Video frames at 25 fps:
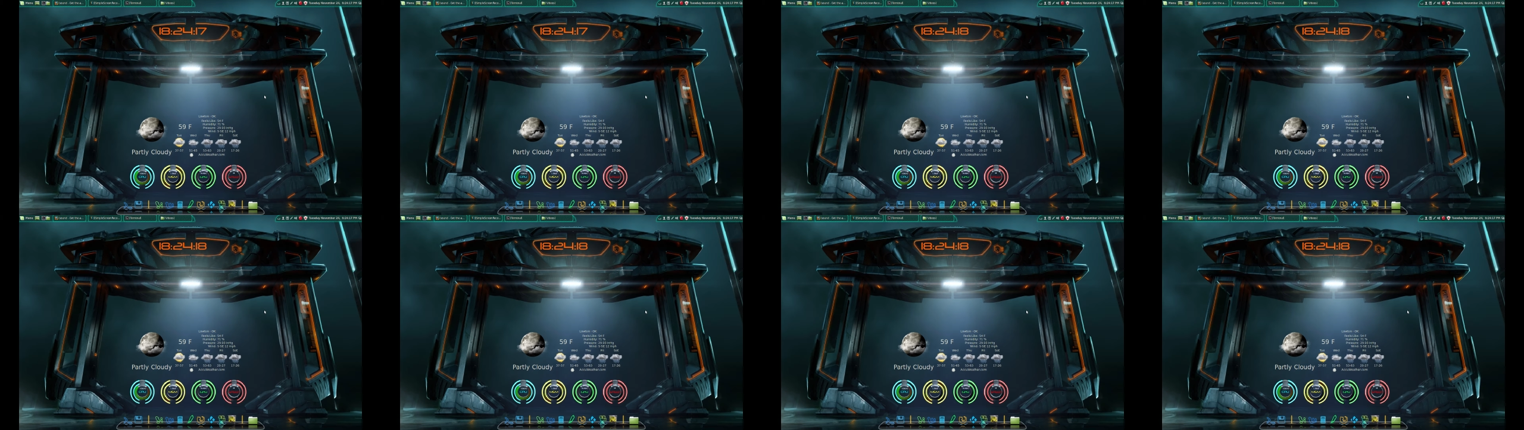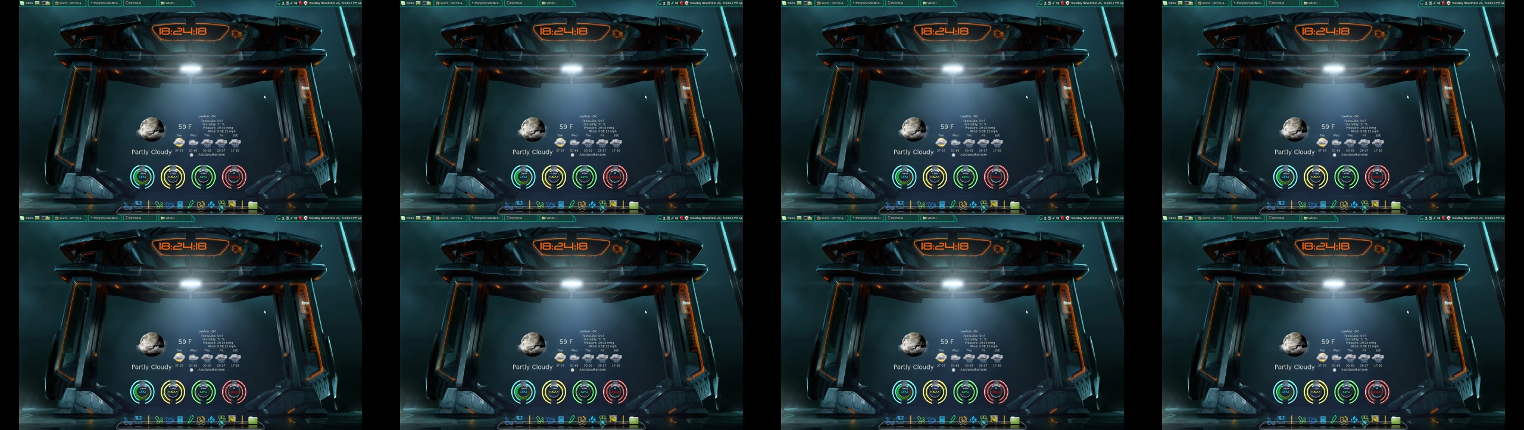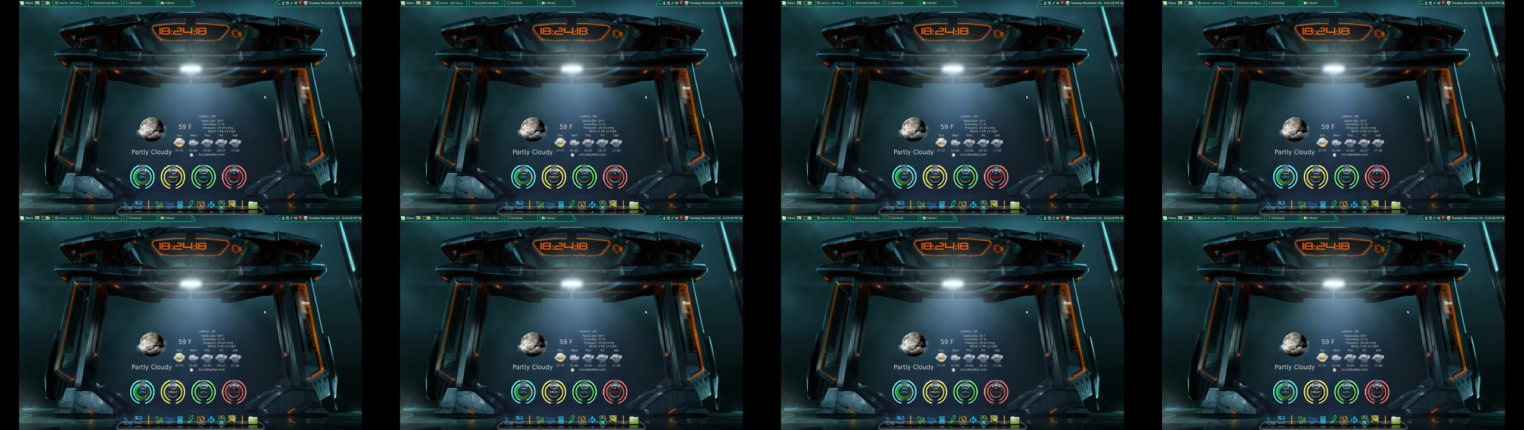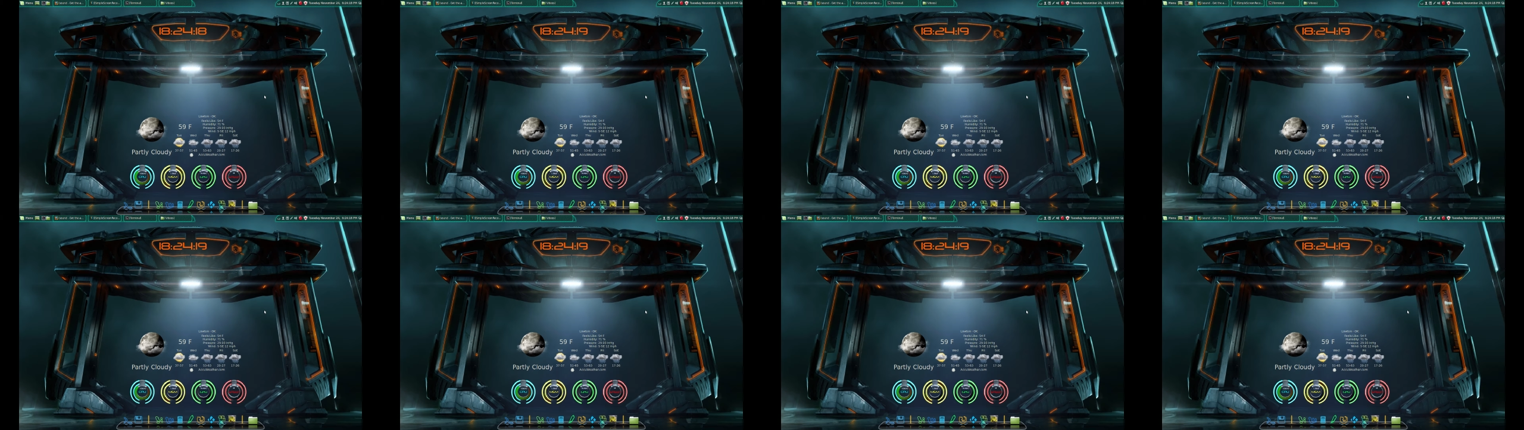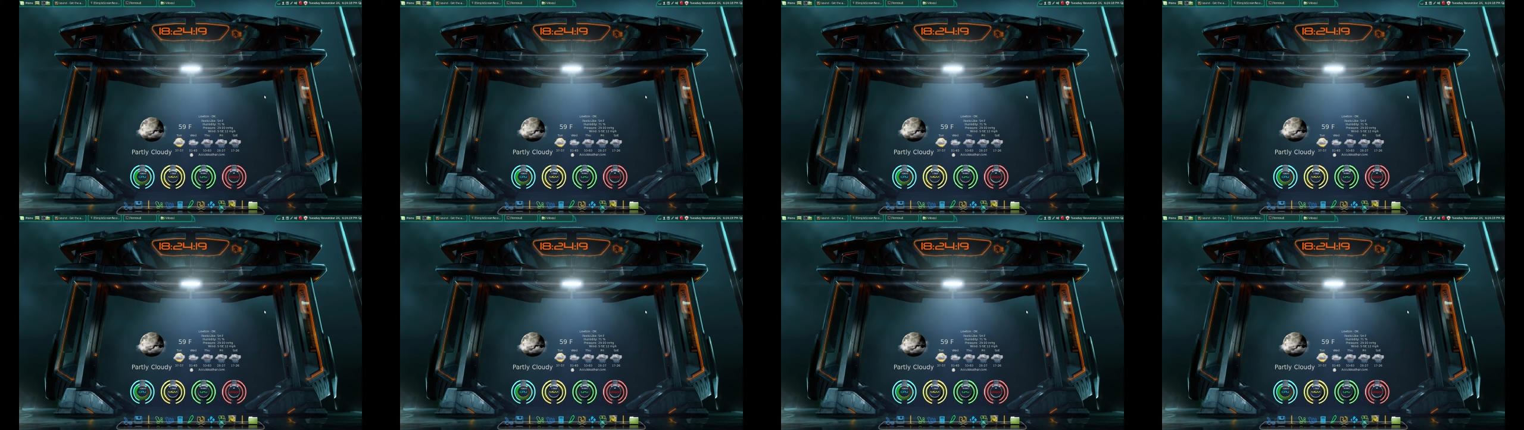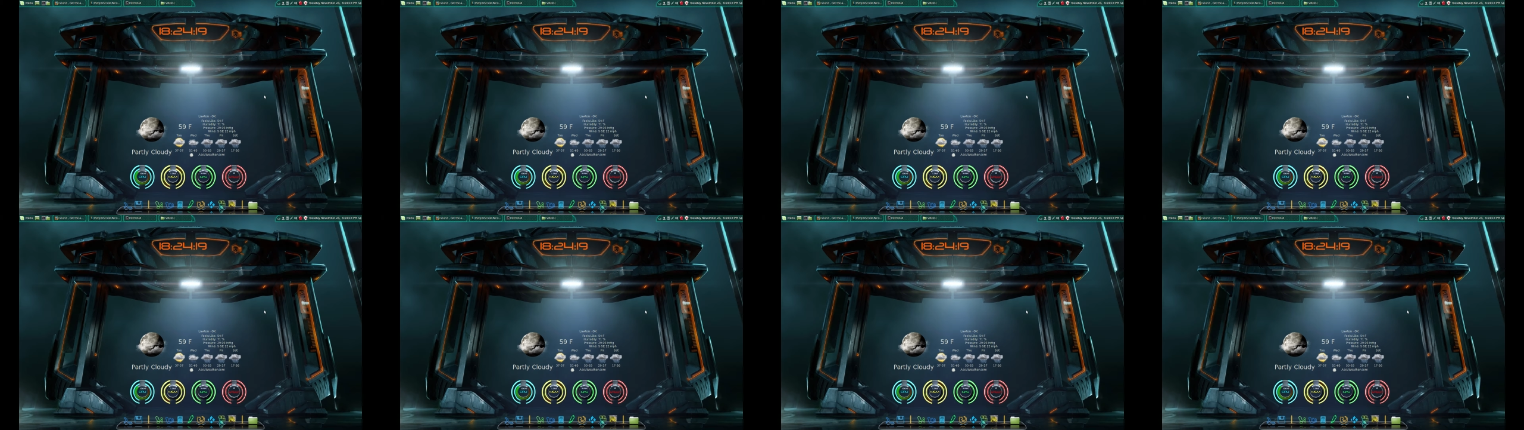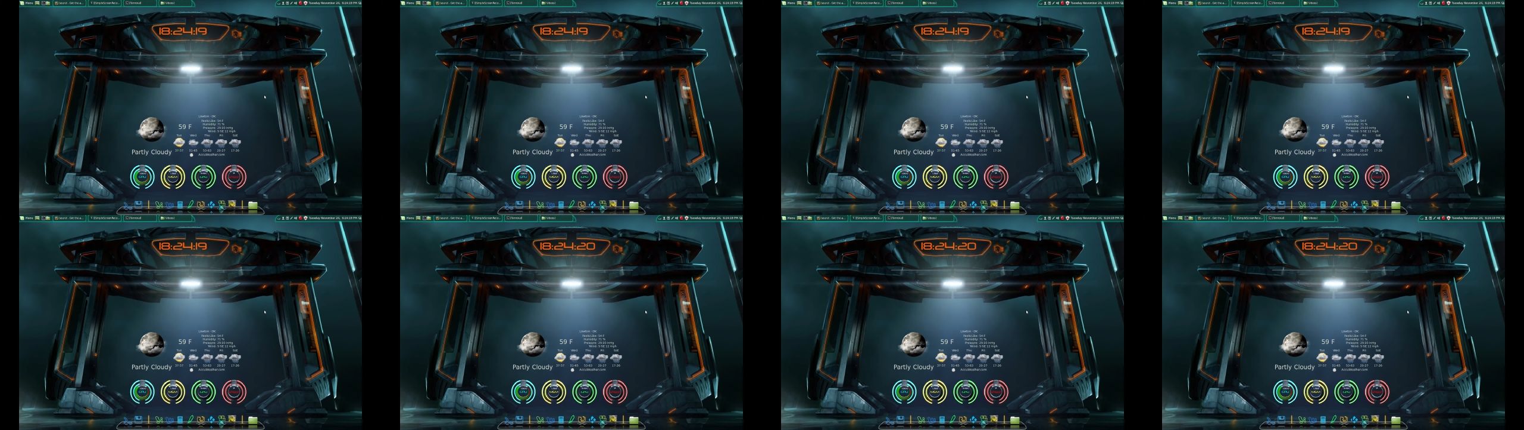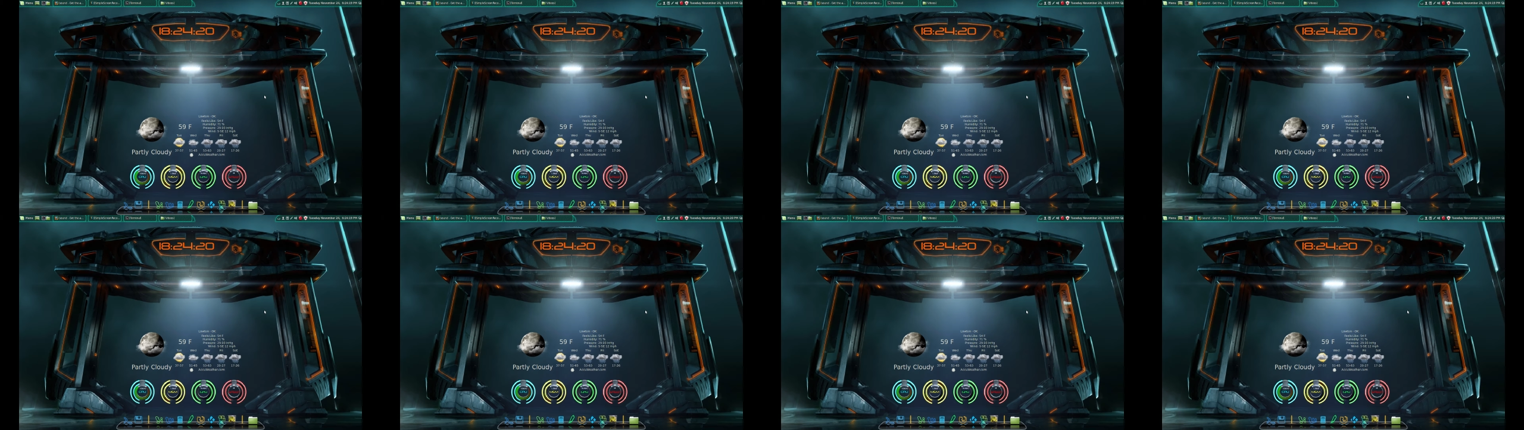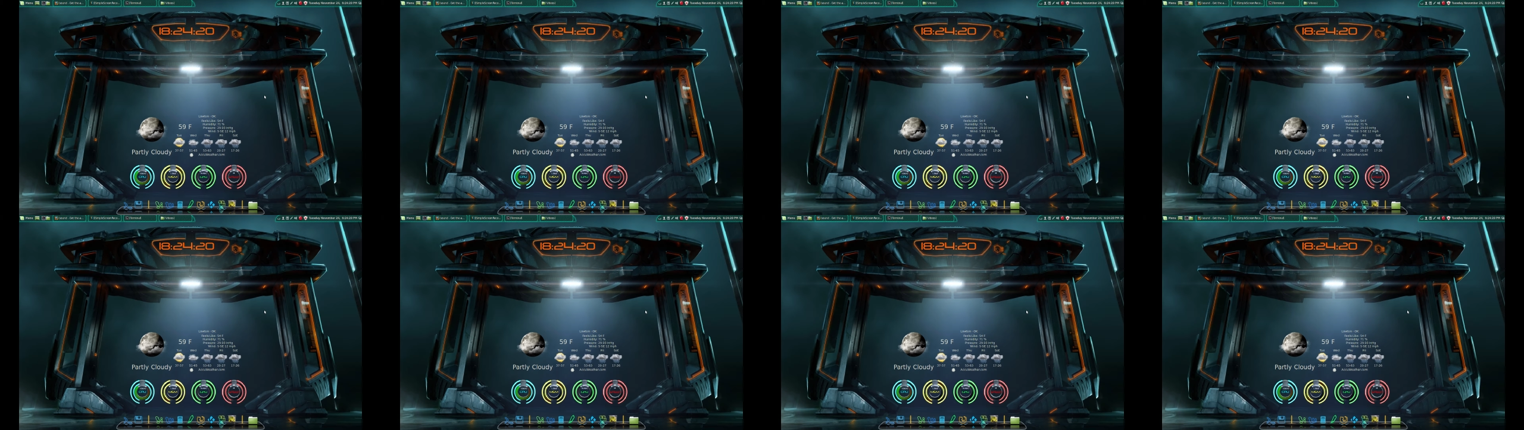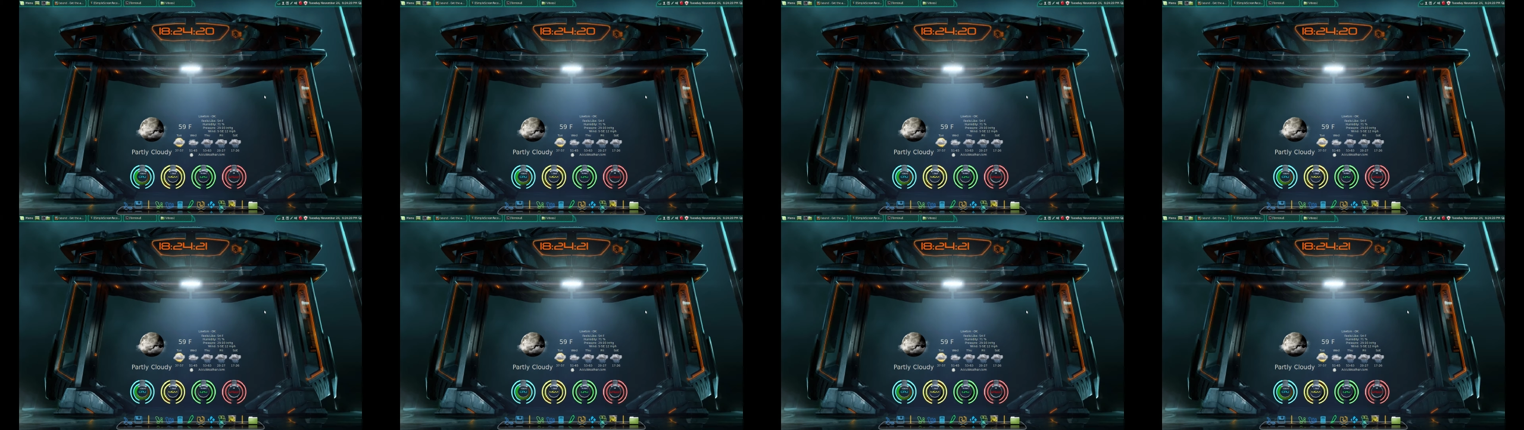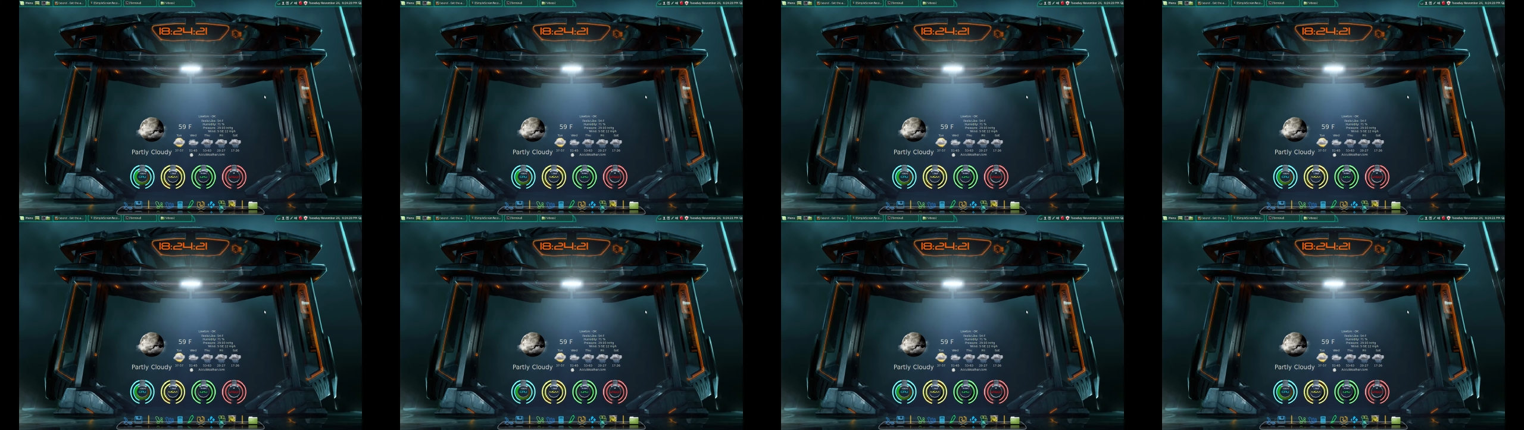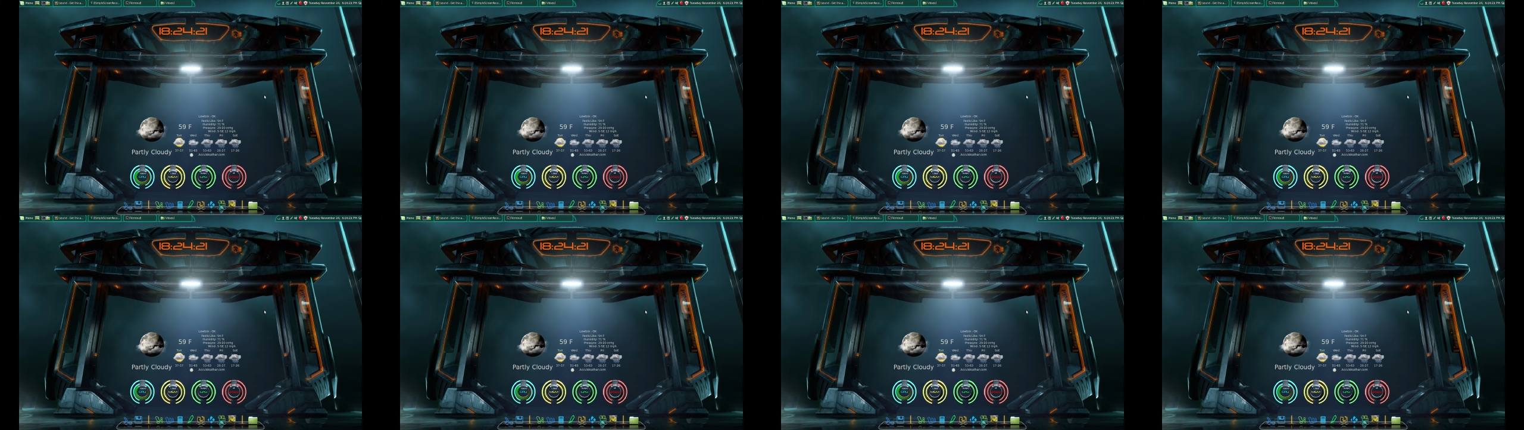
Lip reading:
Nobody's mouth can be seen.